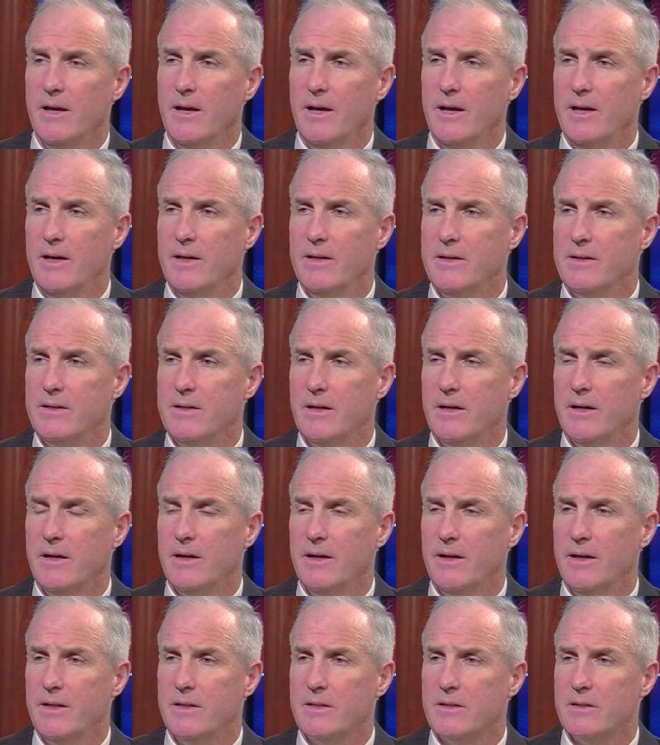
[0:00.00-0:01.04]
And
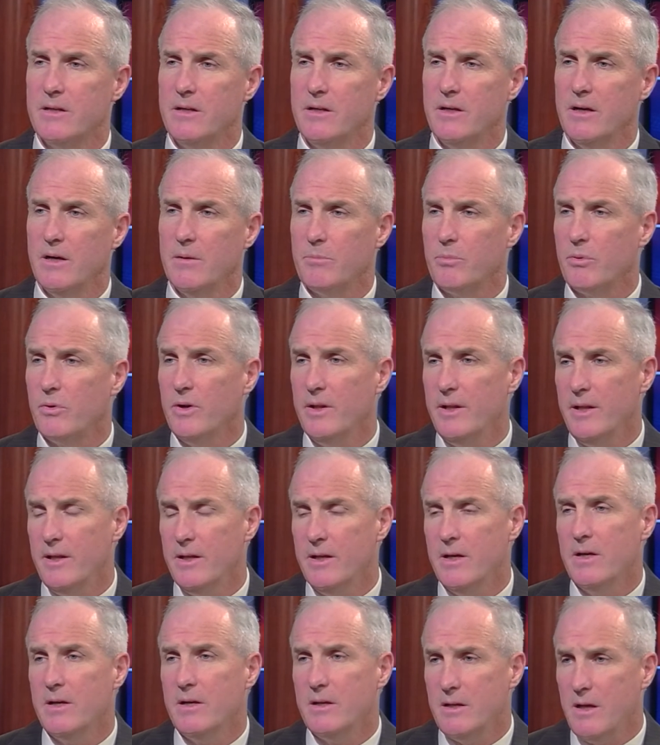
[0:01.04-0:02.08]
it's a pretty
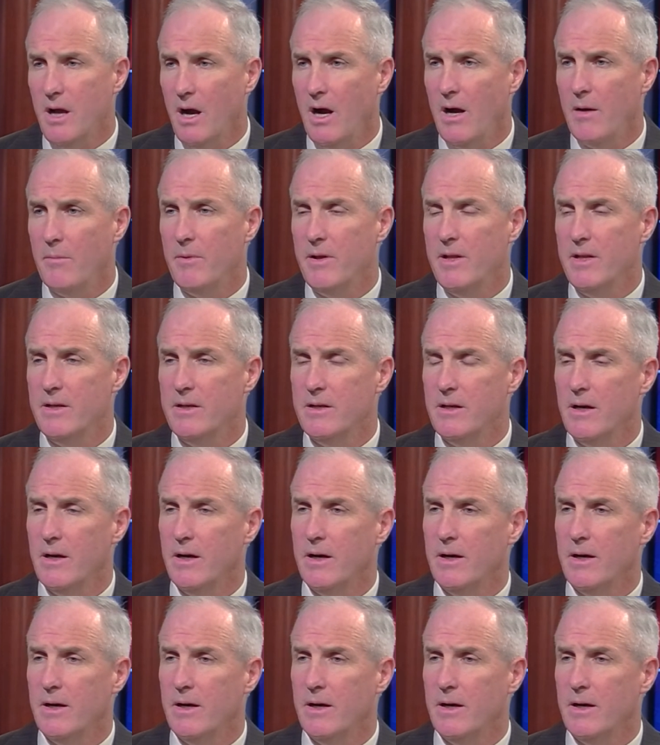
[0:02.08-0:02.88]
common